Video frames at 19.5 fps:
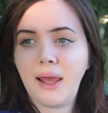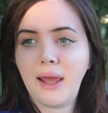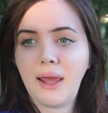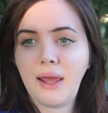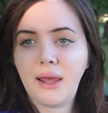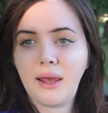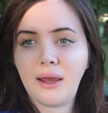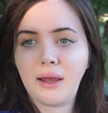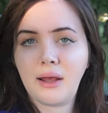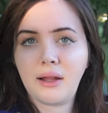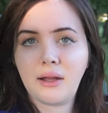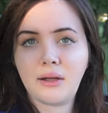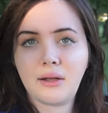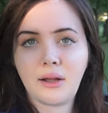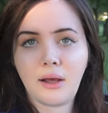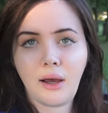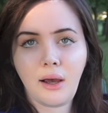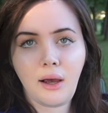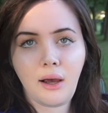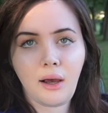
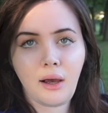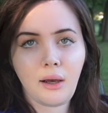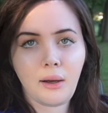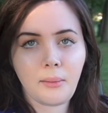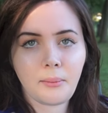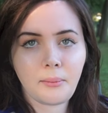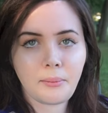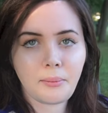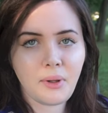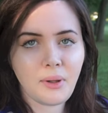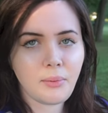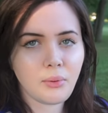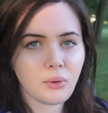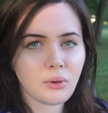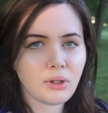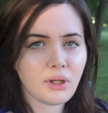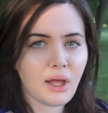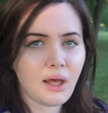and um, people were